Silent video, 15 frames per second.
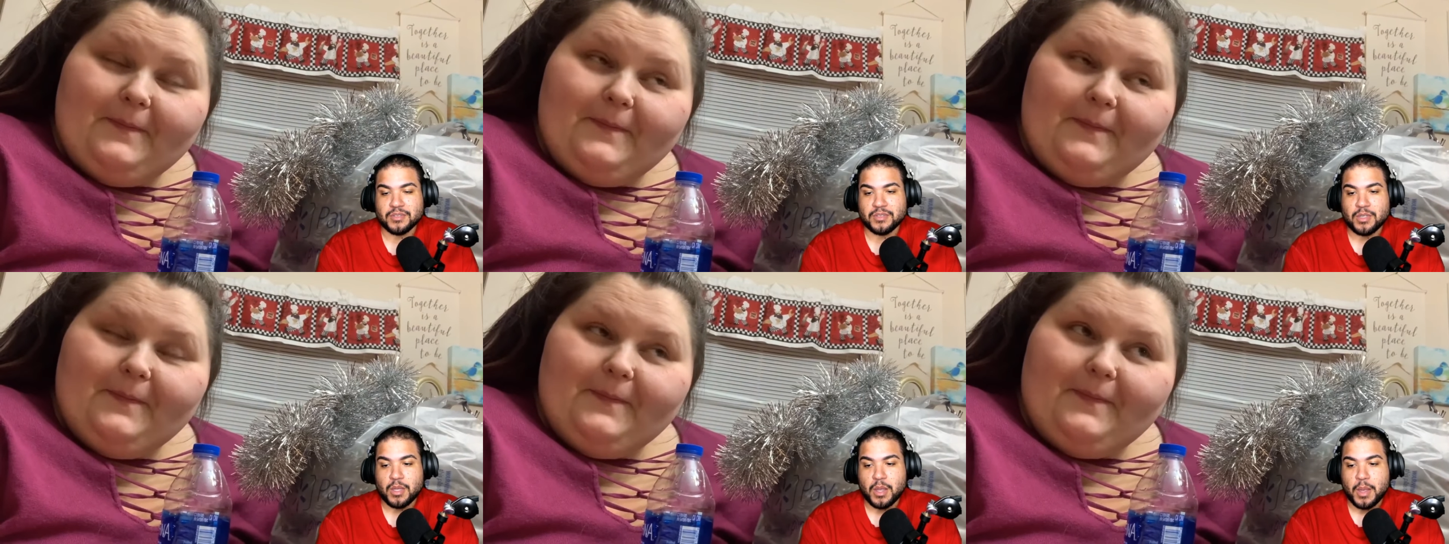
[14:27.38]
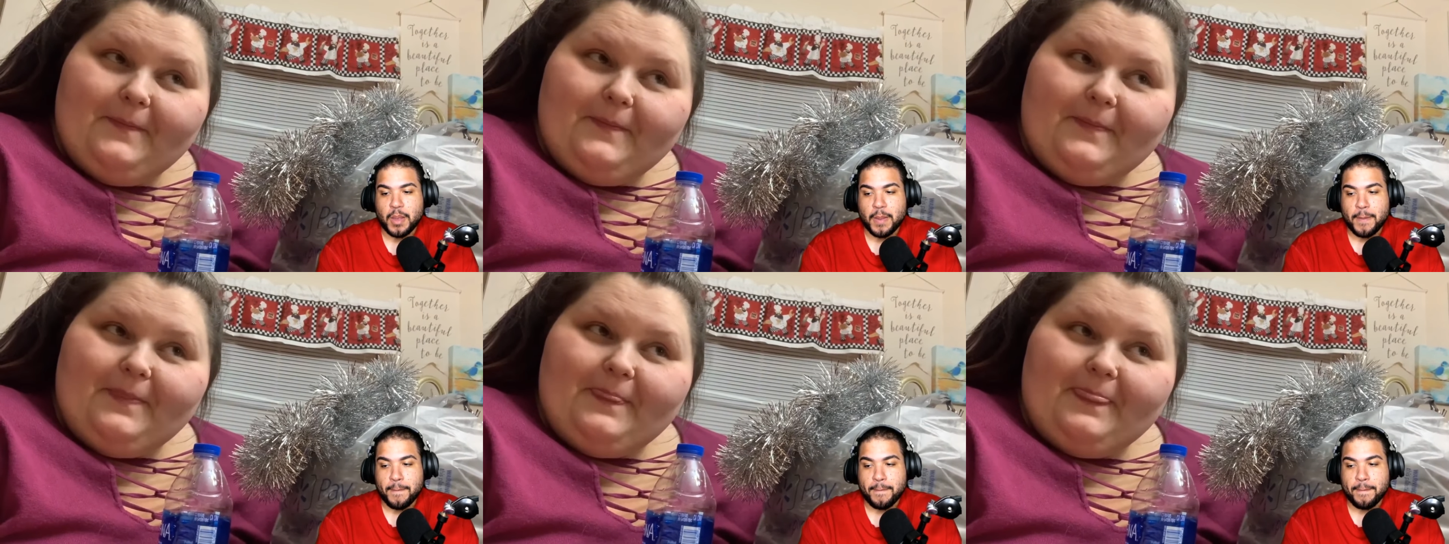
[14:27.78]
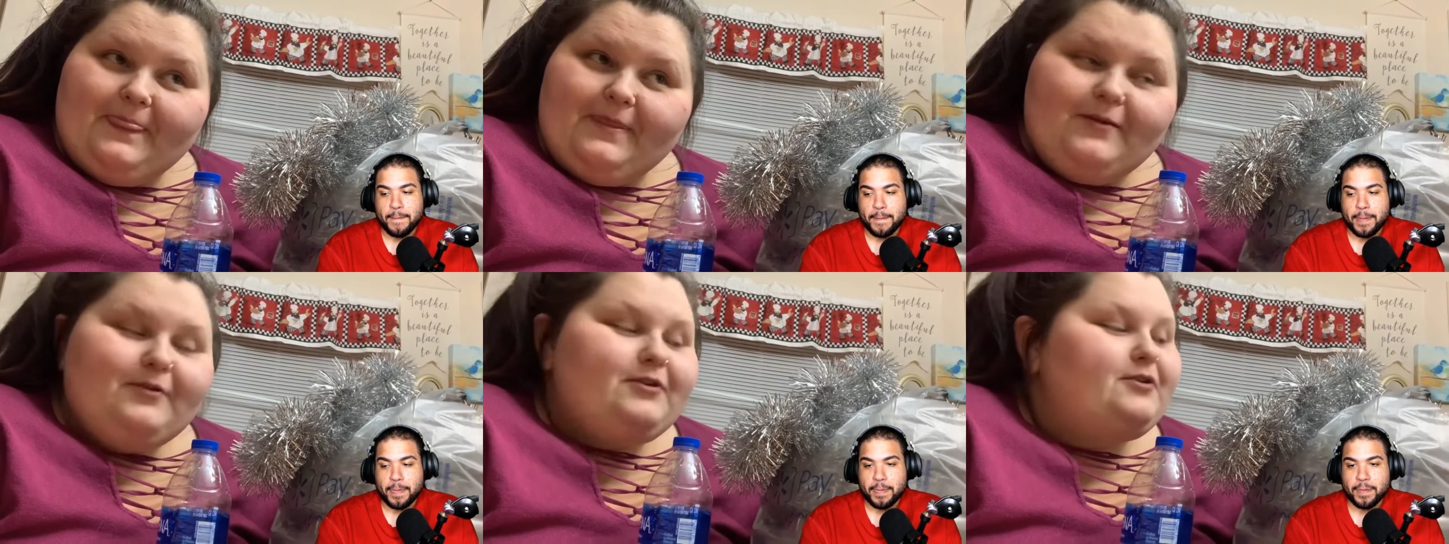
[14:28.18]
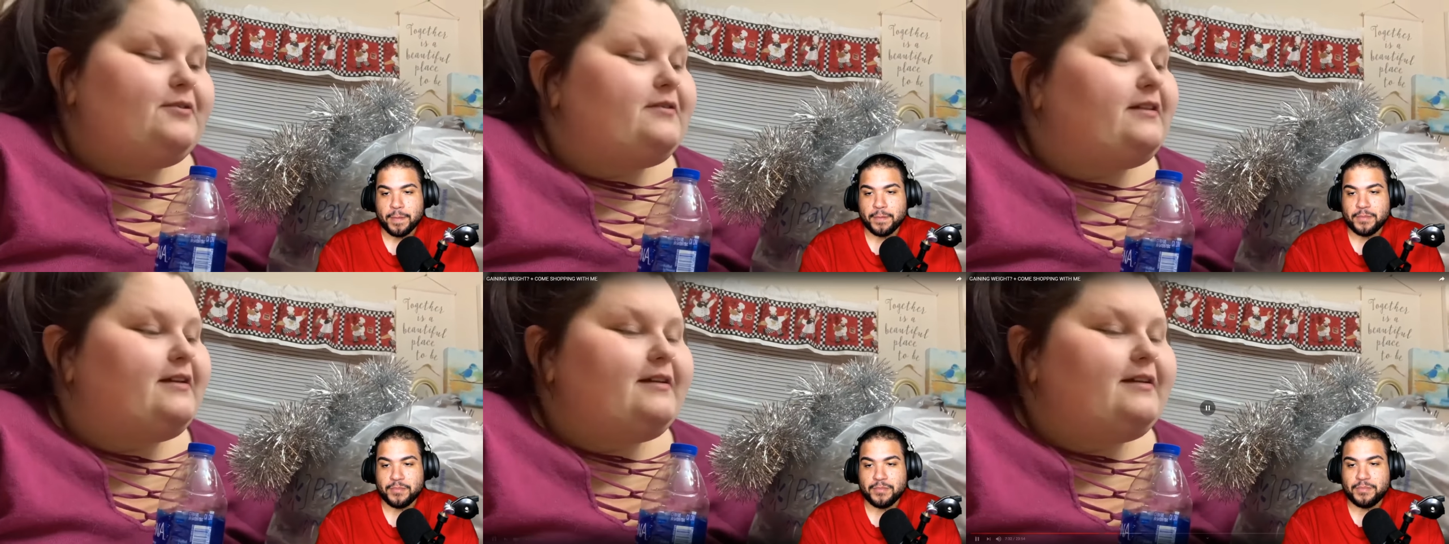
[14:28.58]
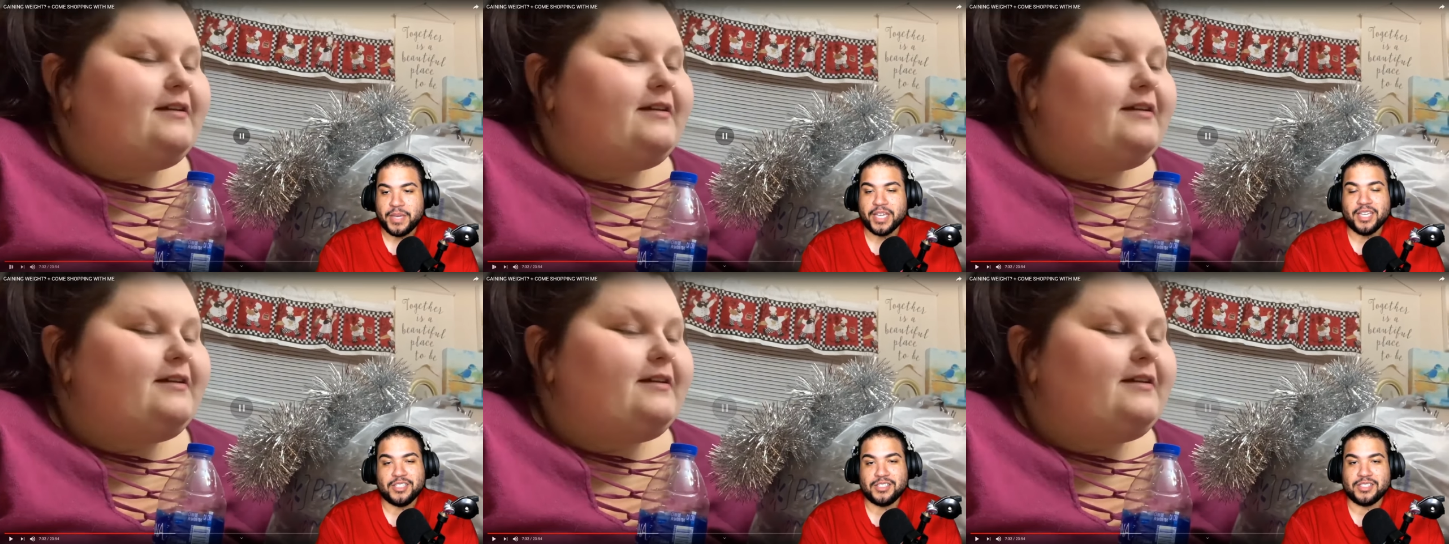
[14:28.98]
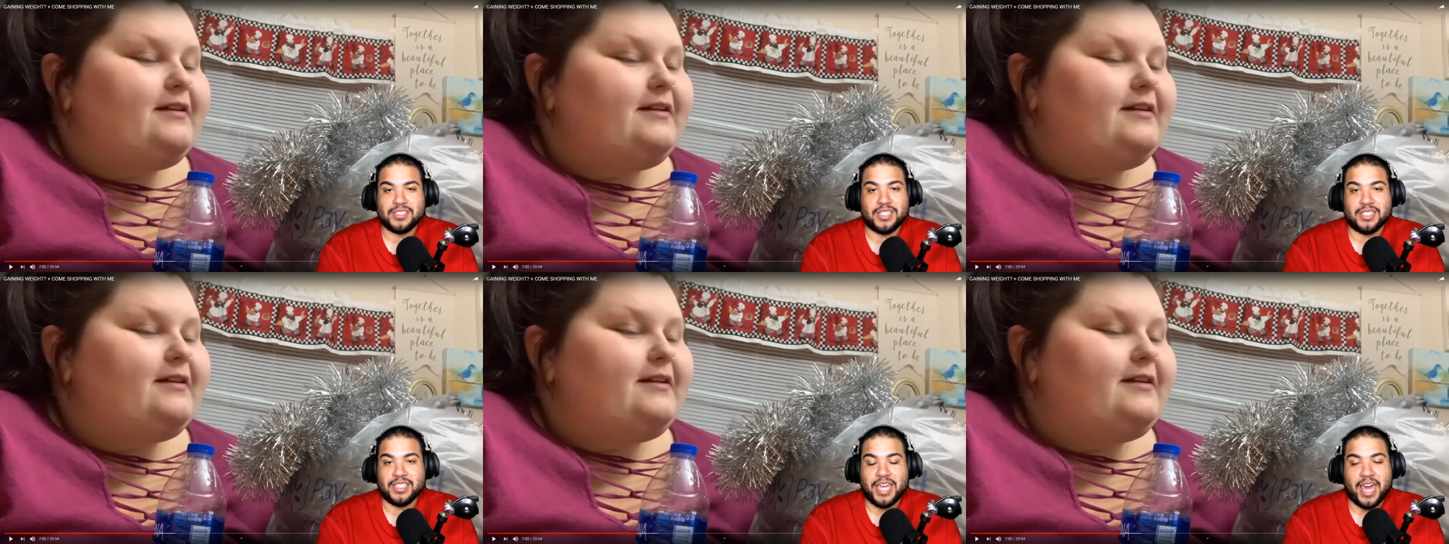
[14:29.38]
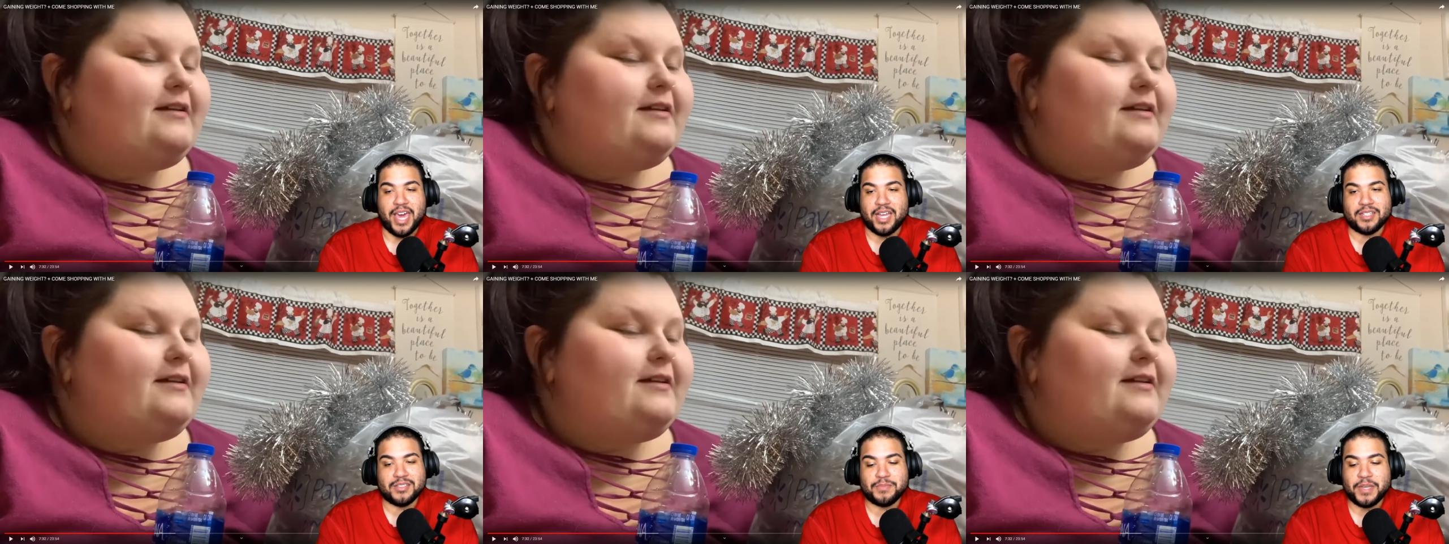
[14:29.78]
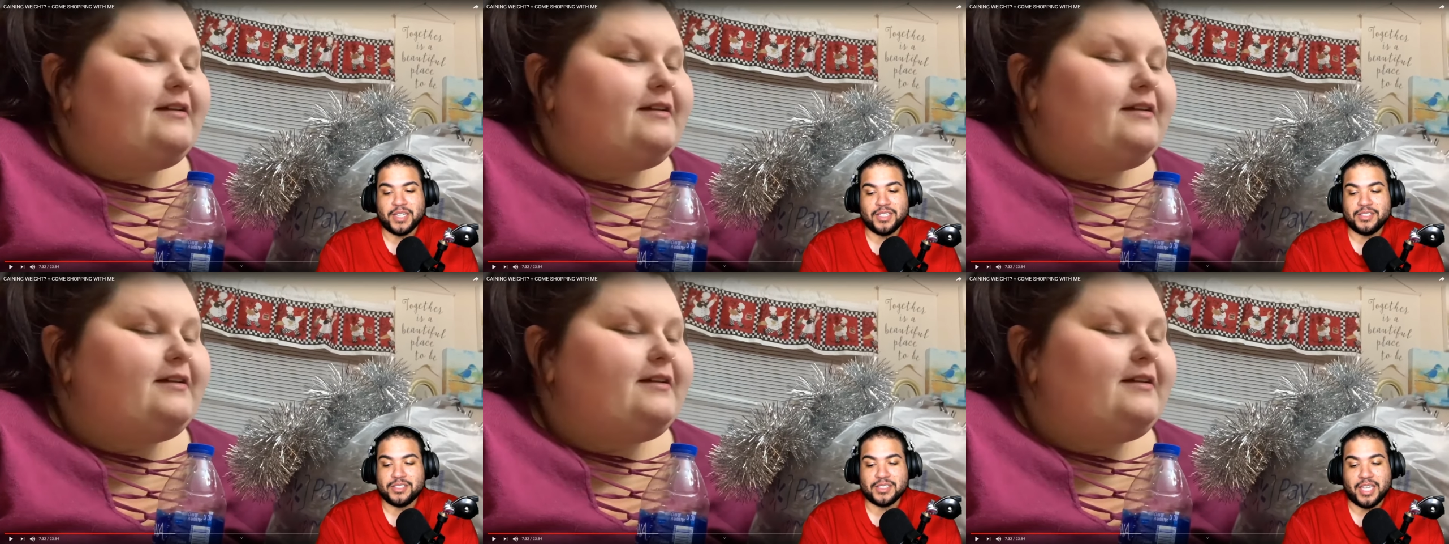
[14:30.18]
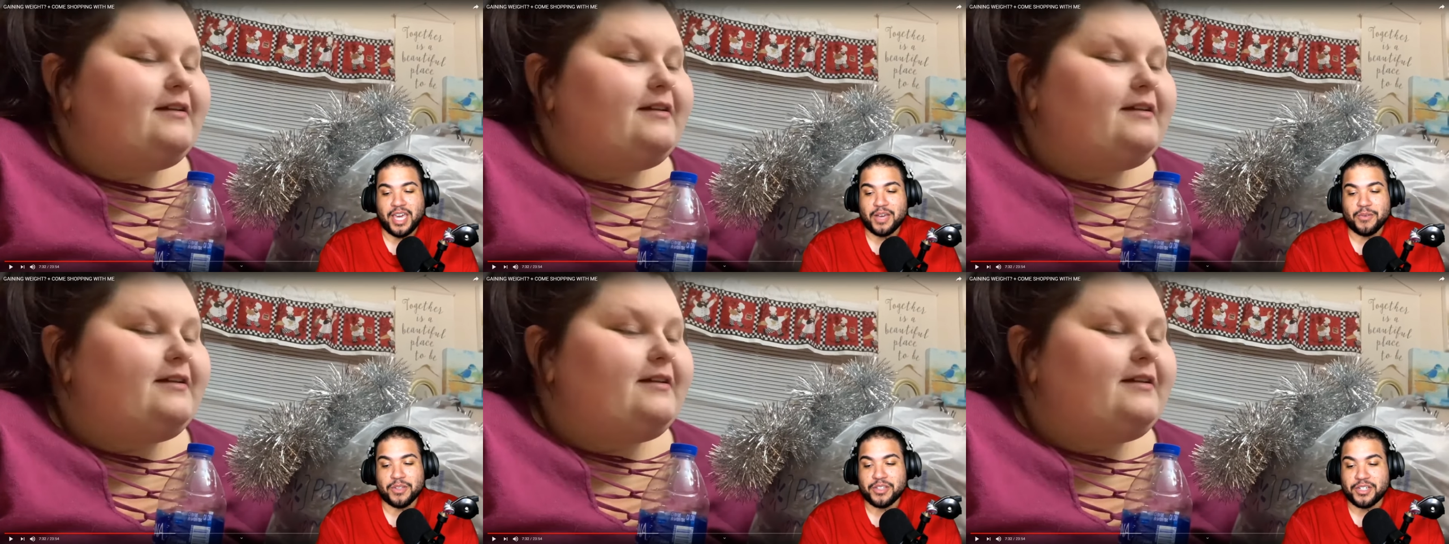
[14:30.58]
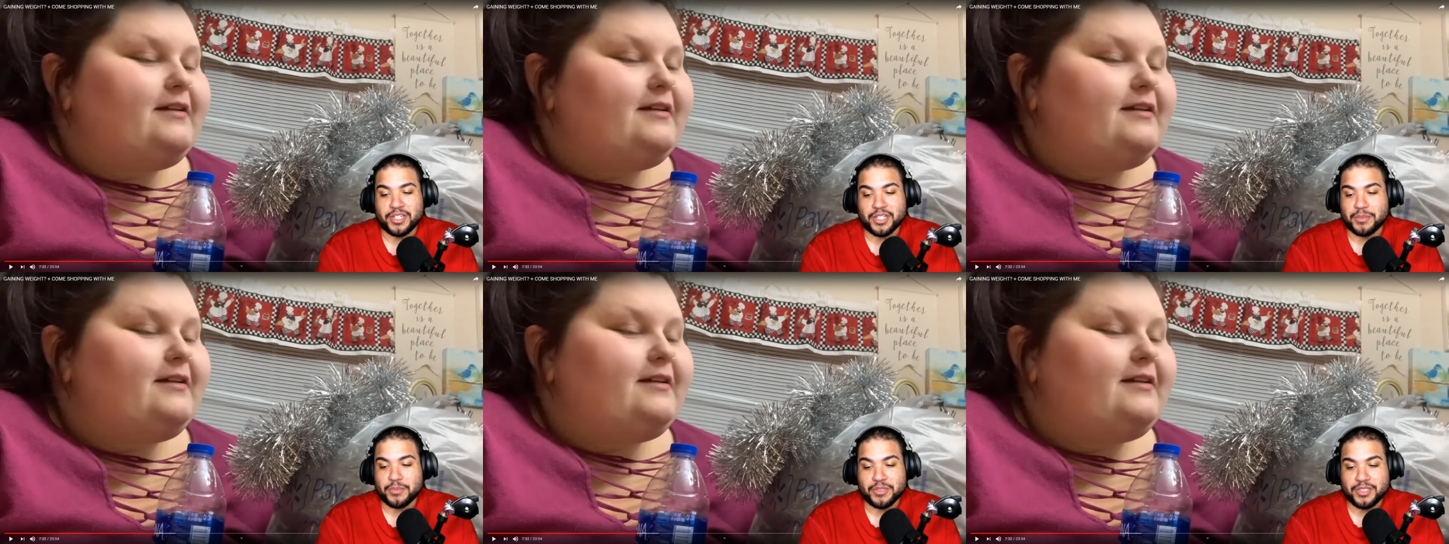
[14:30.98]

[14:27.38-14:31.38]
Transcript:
Speaker 1: Yeah. You want to do it then?
Speaker 2: Becky just can't. Becky just can't with her anymore.